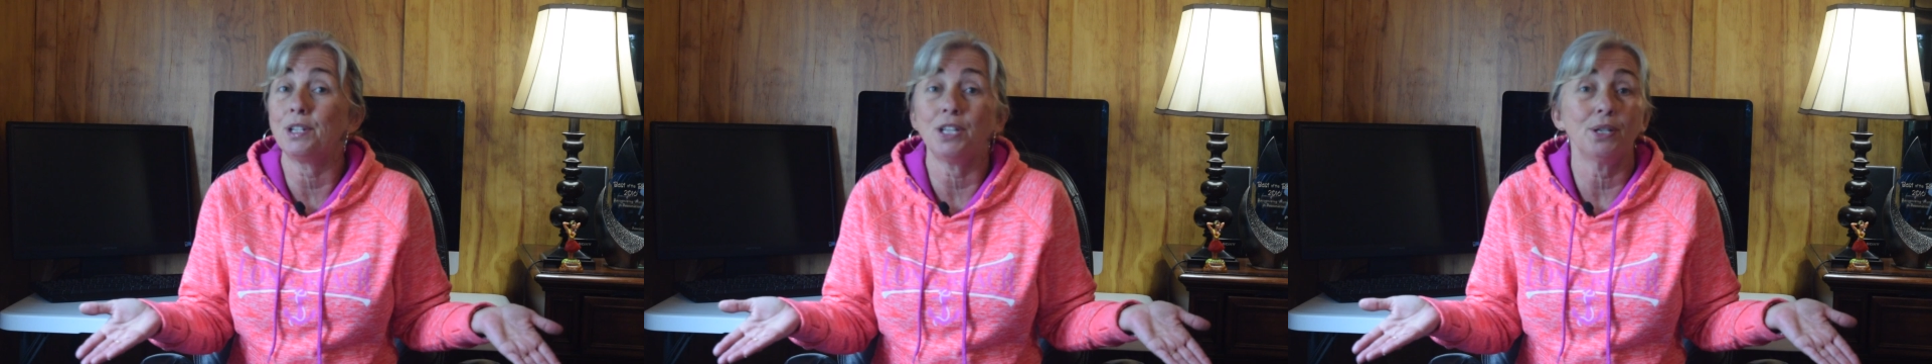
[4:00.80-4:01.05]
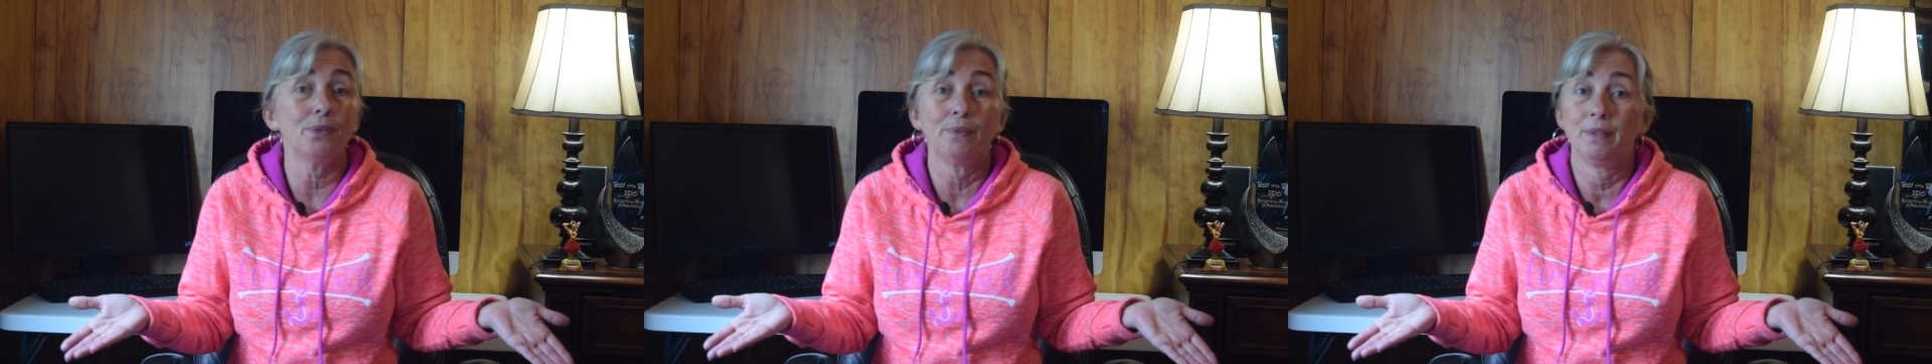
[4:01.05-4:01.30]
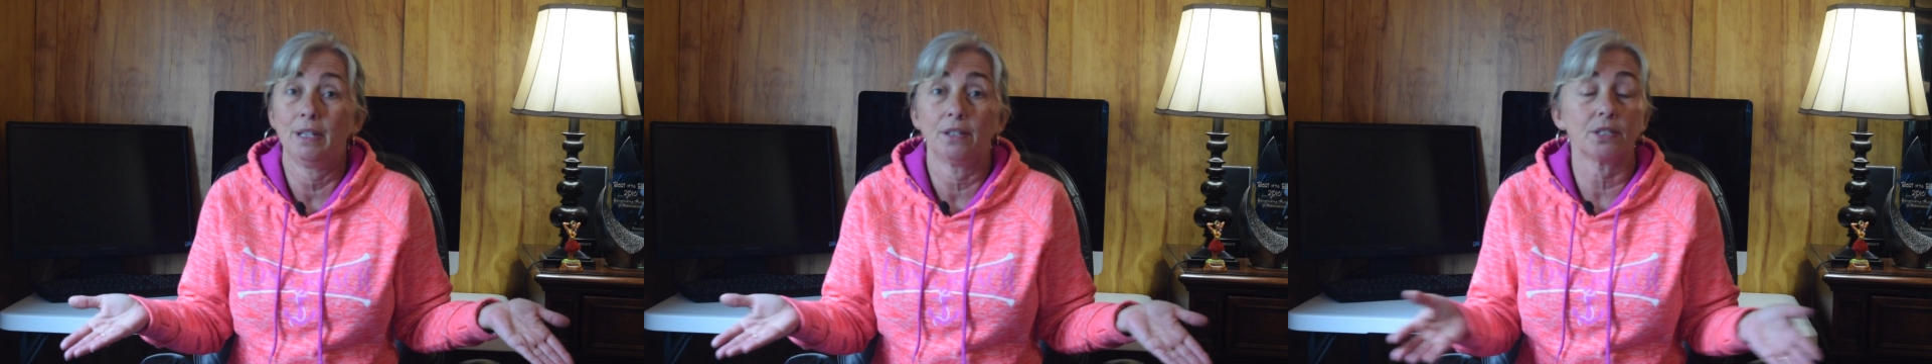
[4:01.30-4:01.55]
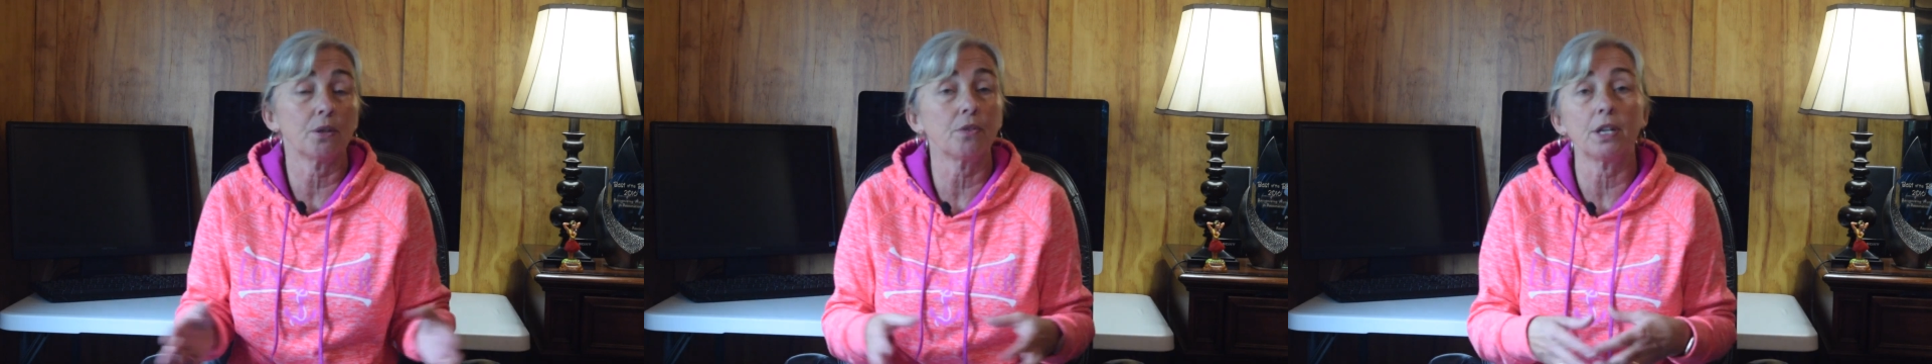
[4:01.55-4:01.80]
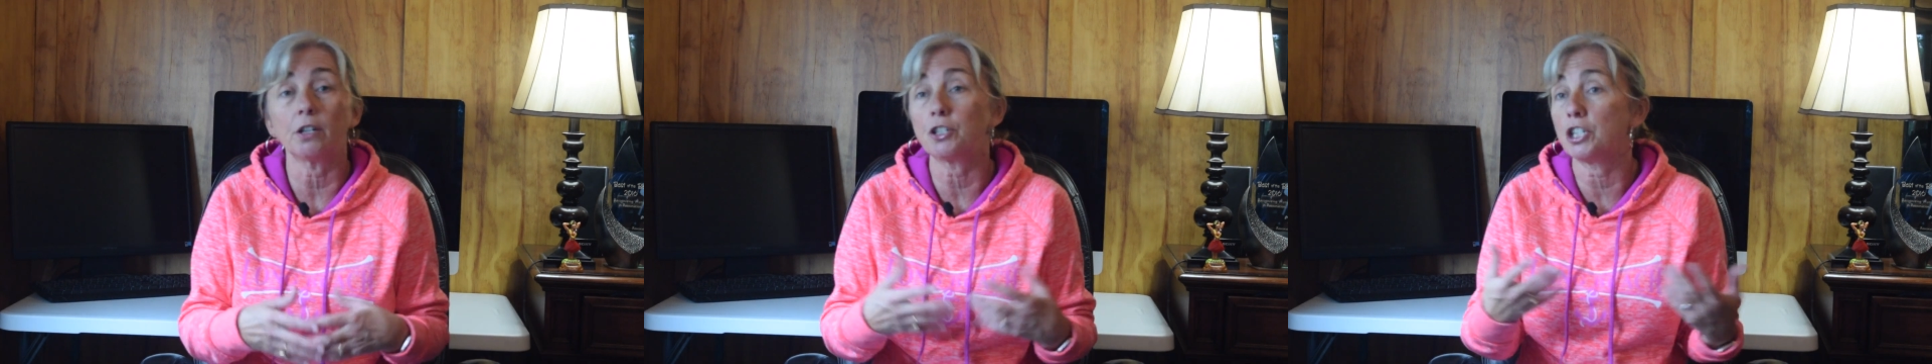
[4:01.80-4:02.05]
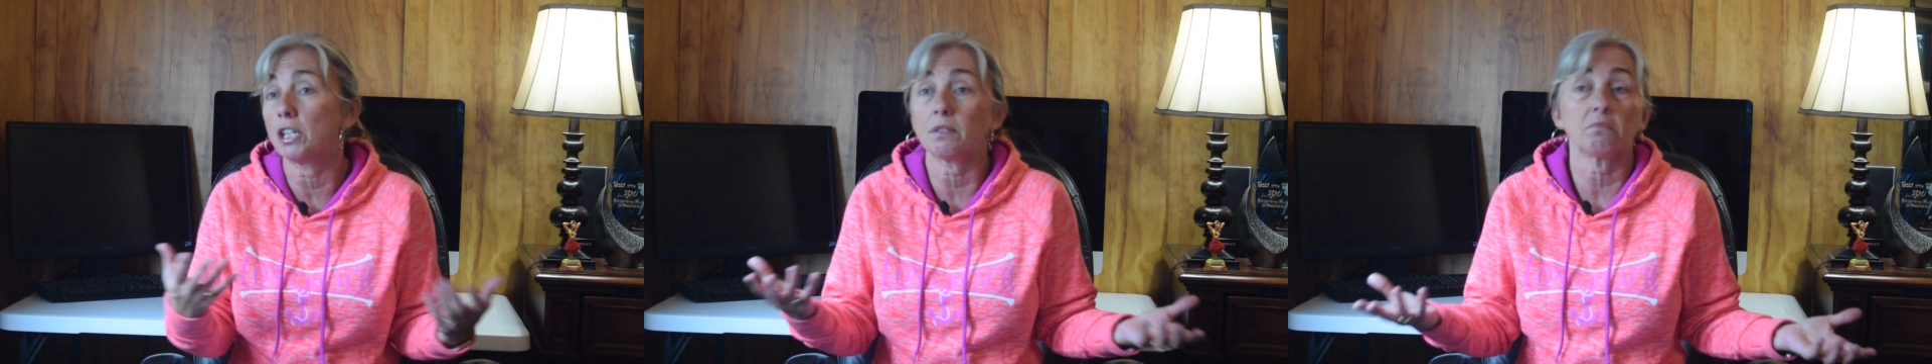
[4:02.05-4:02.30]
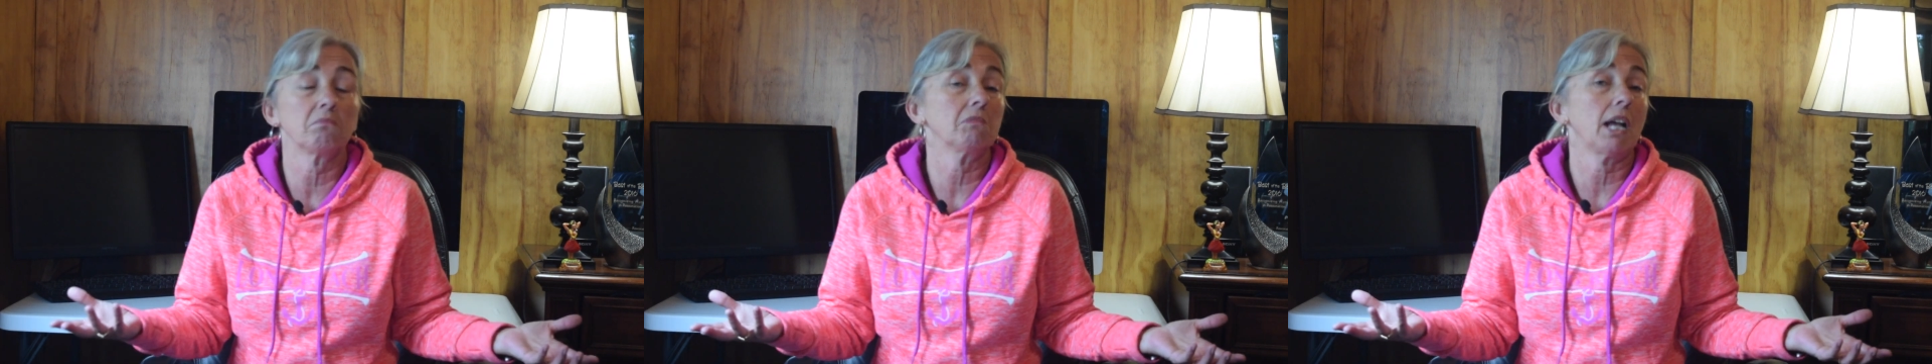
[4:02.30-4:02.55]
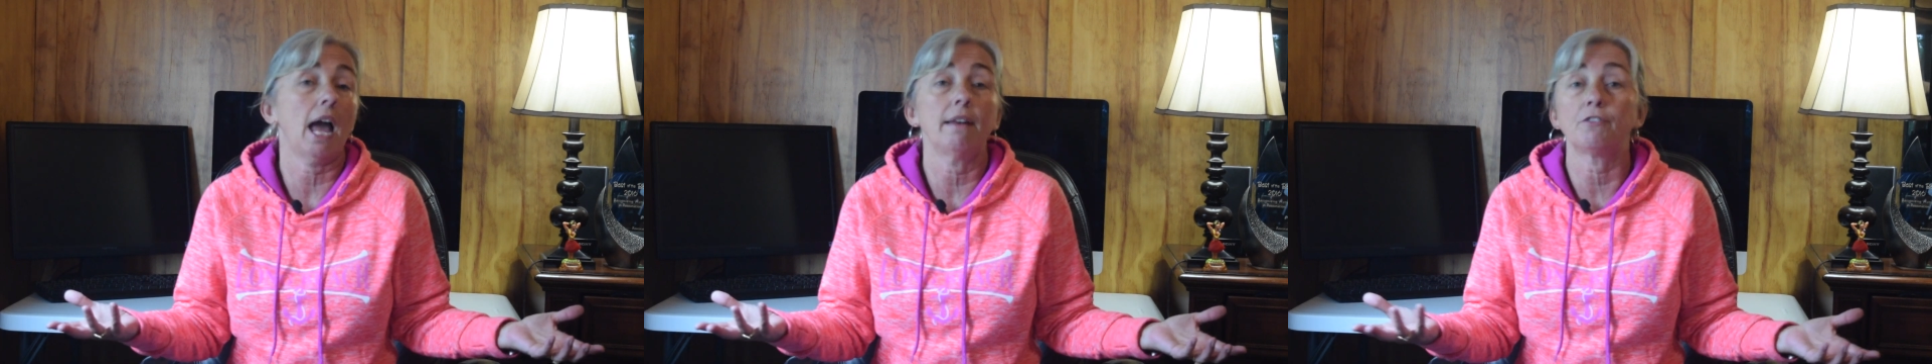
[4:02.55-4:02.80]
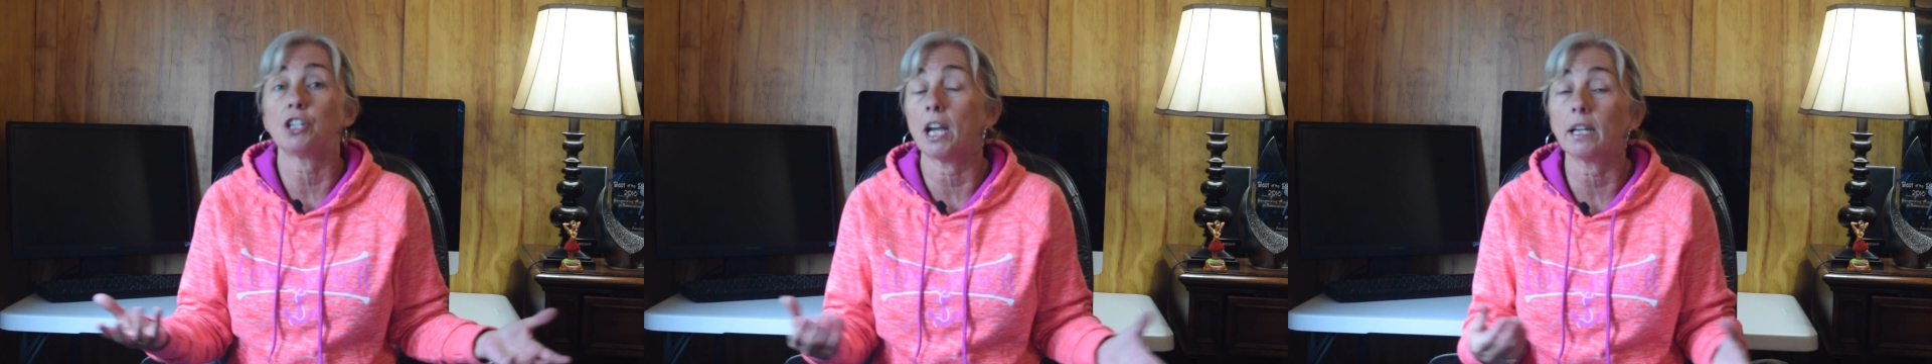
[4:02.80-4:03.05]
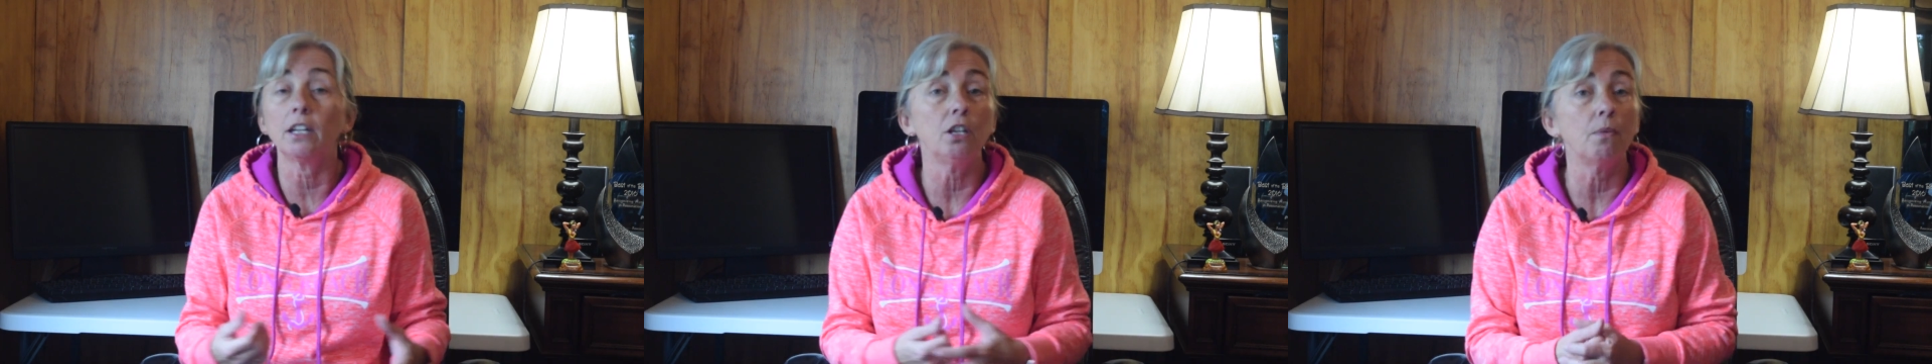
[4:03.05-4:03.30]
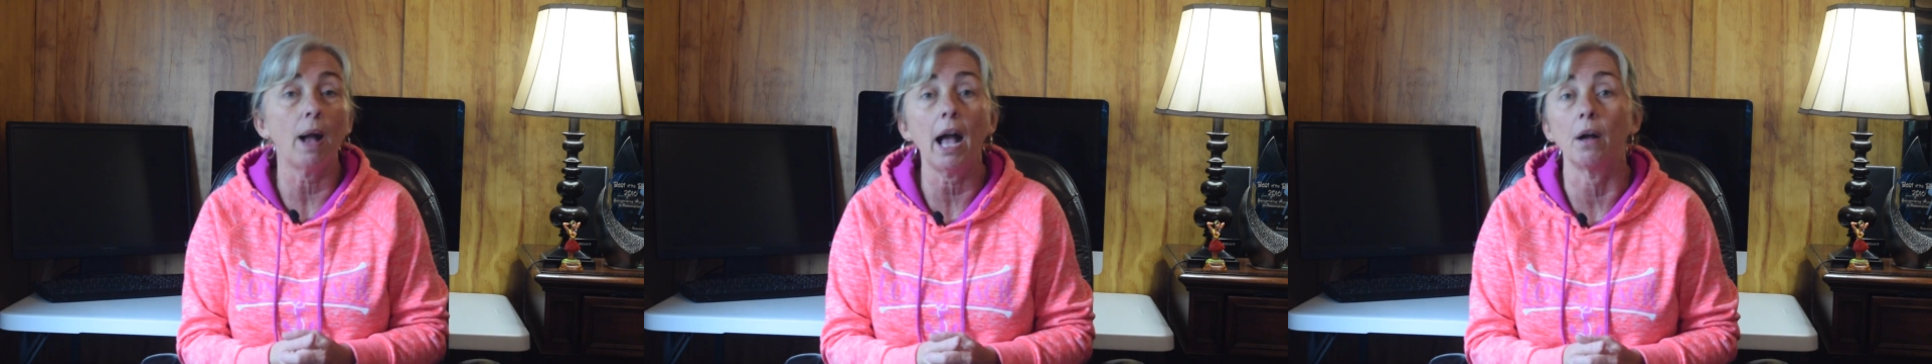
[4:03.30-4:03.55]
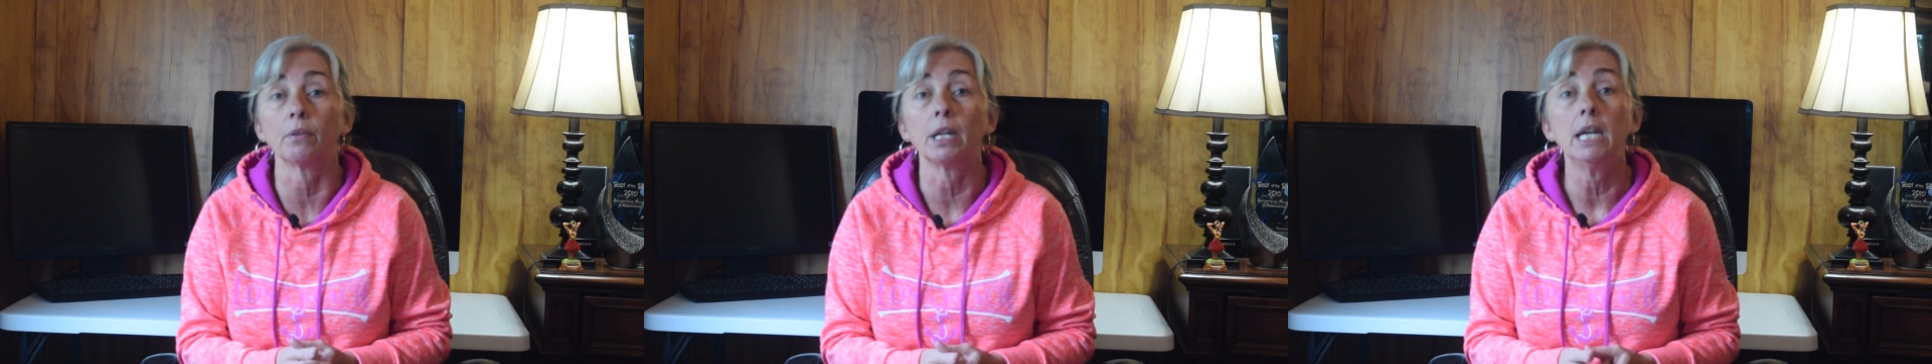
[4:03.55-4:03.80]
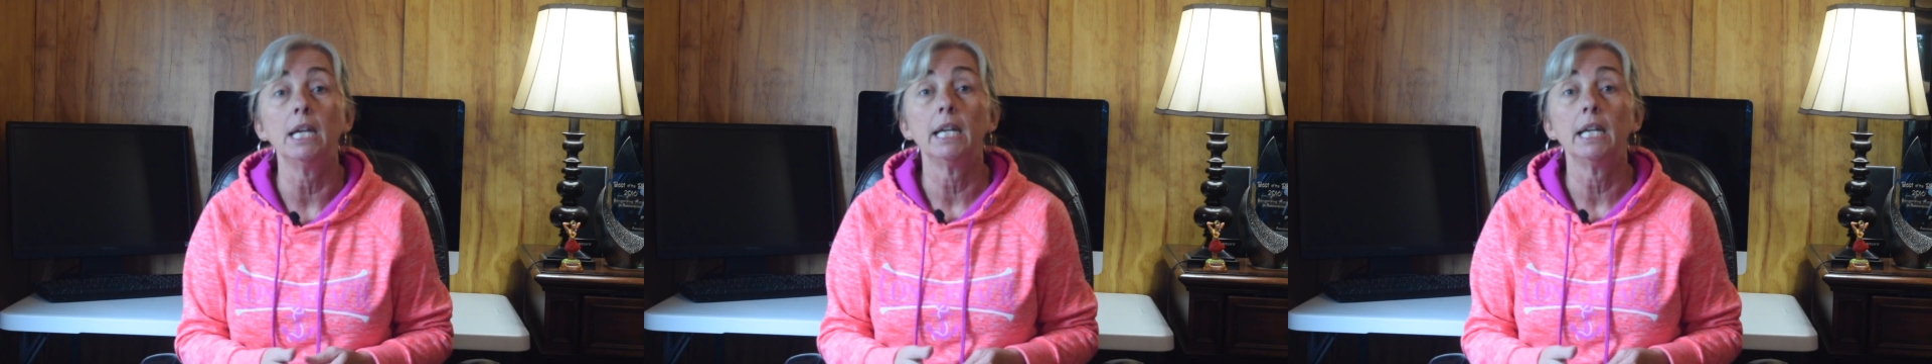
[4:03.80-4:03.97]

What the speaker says: to you, so they're just kind of checking you out.